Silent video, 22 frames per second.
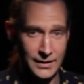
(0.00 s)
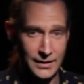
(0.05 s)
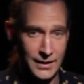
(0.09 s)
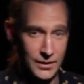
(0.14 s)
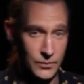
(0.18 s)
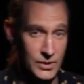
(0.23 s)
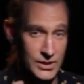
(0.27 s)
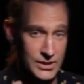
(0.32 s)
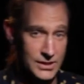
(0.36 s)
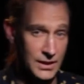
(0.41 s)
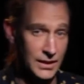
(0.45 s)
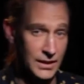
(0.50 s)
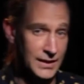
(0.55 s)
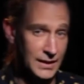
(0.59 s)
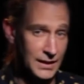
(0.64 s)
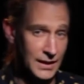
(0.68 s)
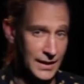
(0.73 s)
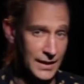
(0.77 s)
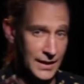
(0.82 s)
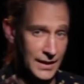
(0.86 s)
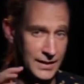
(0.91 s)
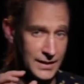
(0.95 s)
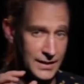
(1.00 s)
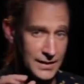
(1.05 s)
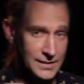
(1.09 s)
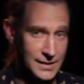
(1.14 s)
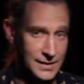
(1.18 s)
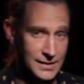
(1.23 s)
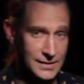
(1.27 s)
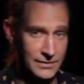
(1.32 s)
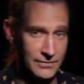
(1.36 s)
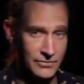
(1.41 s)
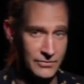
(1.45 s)
Like, we study a lot of things
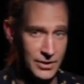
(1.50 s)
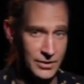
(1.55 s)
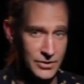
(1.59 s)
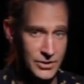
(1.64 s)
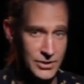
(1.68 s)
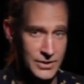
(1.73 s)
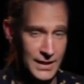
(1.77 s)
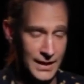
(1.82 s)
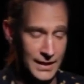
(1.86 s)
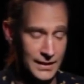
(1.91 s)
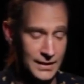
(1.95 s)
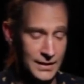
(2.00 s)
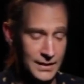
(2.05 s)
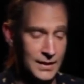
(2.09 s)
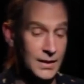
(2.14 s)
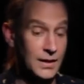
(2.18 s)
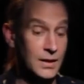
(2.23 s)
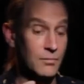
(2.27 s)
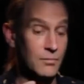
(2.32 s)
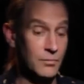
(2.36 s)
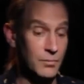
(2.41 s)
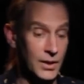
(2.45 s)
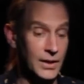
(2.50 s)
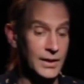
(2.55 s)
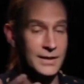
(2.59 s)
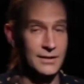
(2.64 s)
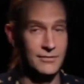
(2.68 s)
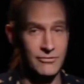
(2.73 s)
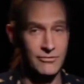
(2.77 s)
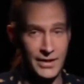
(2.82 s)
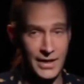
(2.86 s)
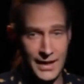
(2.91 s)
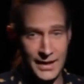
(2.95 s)
as if they're static, but in
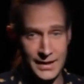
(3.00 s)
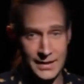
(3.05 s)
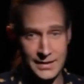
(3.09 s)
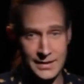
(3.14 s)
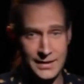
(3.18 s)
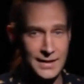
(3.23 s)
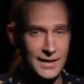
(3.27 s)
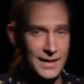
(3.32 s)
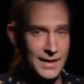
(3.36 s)
fact,